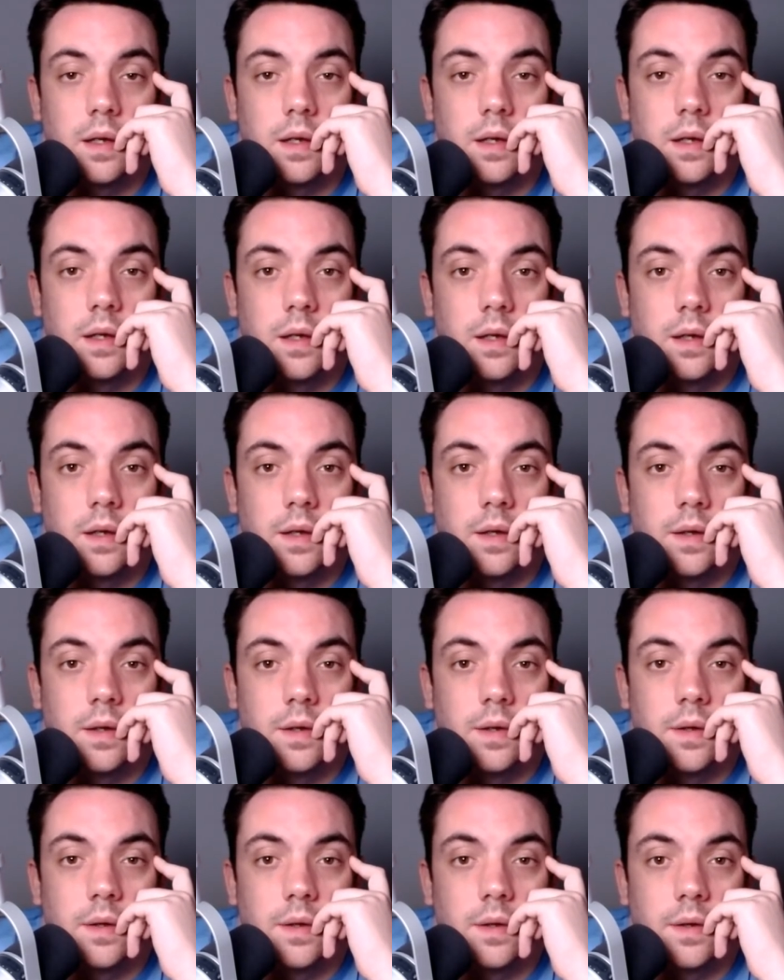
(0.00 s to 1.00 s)

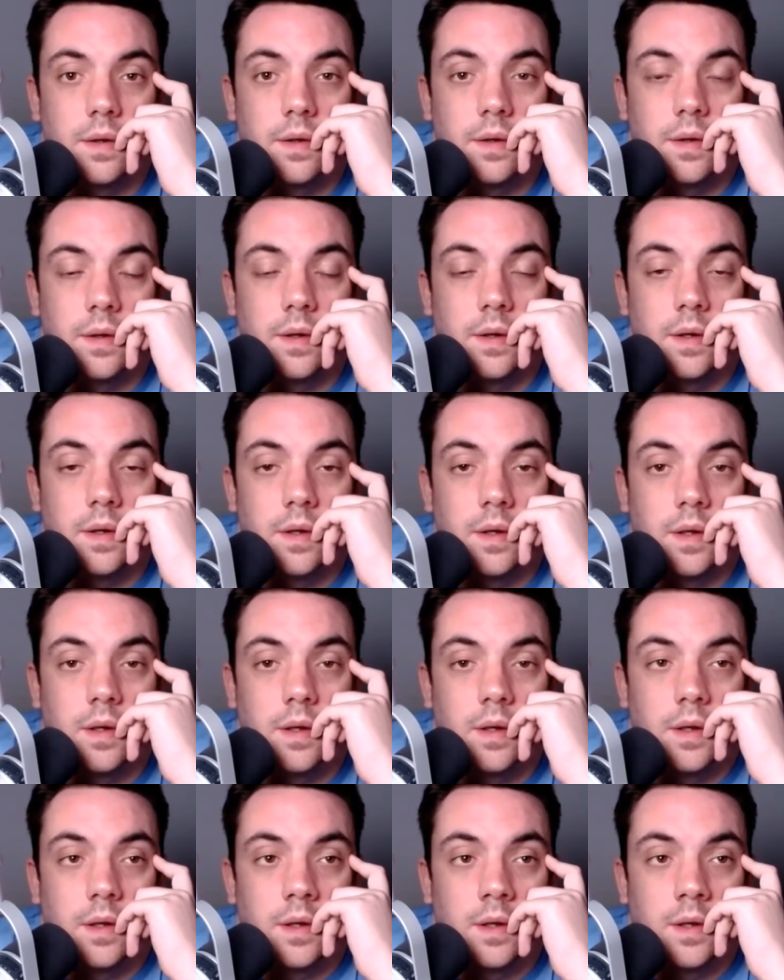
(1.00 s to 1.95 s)
Nothing is said.